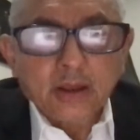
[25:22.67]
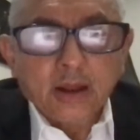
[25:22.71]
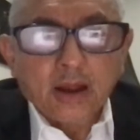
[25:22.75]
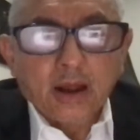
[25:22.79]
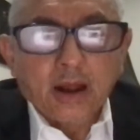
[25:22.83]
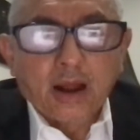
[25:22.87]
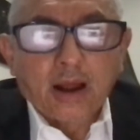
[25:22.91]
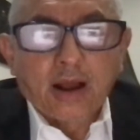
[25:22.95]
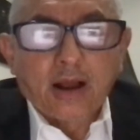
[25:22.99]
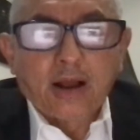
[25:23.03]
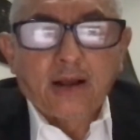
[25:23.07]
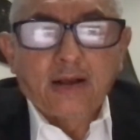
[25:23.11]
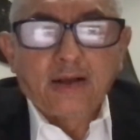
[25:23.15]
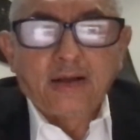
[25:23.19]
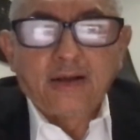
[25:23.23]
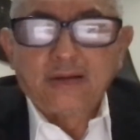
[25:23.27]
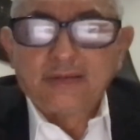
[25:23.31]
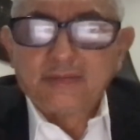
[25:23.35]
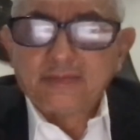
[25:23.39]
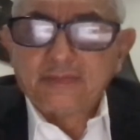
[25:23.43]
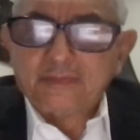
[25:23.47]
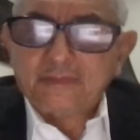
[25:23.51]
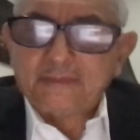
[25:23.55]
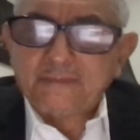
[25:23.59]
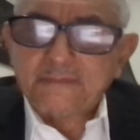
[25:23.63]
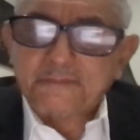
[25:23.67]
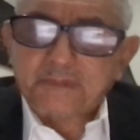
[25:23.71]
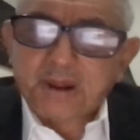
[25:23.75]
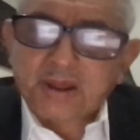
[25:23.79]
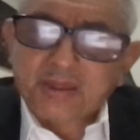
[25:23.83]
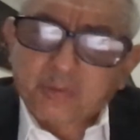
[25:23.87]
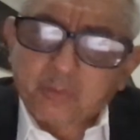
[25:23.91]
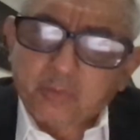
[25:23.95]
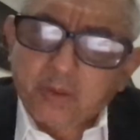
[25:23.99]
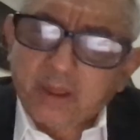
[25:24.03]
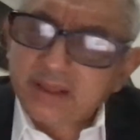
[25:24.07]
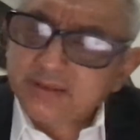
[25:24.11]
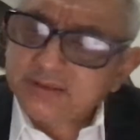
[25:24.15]
Uh, by
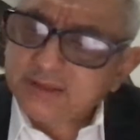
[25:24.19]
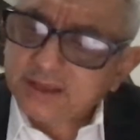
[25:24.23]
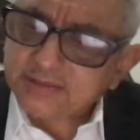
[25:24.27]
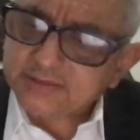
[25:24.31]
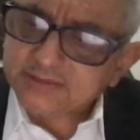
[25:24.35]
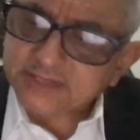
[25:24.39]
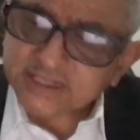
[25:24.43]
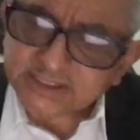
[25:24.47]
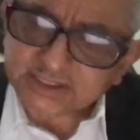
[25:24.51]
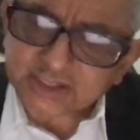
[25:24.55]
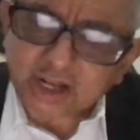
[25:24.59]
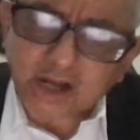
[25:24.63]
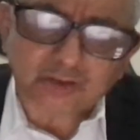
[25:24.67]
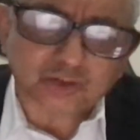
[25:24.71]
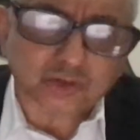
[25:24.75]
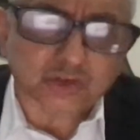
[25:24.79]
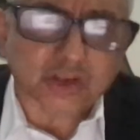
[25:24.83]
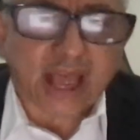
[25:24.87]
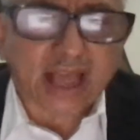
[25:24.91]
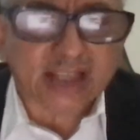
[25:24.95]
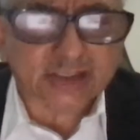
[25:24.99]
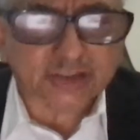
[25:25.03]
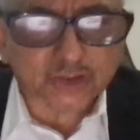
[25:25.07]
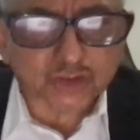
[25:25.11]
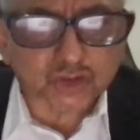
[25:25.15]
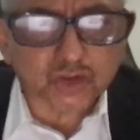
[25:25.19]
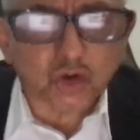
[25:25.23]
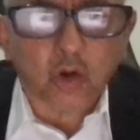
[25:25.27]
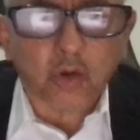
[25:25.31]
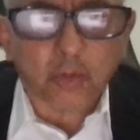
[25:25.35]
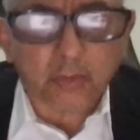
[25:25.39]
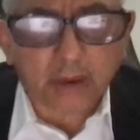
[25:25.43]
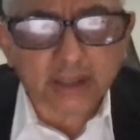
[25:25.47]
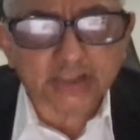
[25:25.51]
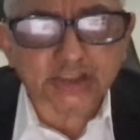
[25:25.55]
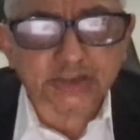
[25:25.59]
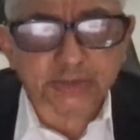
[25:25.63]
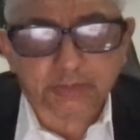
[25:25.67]
the way, this country has so
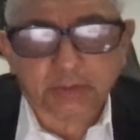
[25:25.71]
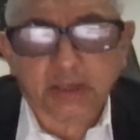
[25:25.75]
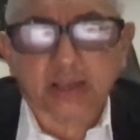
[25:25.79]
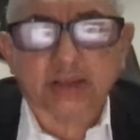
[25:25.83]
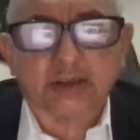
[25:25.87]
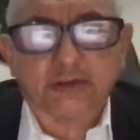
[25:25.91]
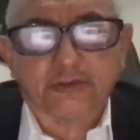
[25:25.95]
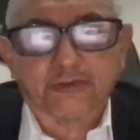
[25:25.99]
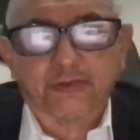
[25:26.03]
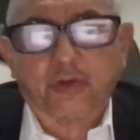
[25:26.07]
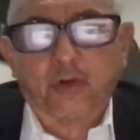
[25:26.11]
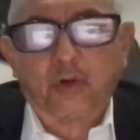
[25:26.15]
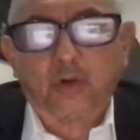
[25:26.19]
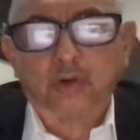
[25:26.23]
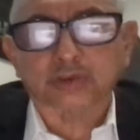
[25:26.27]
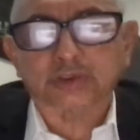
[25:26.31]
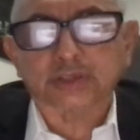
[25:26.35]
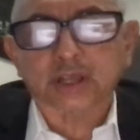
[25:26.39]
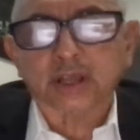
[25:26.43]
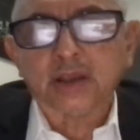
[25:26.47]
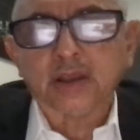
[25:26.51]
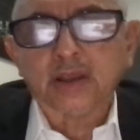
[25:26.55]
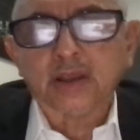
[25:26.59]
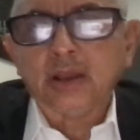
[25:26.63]
much money, folks.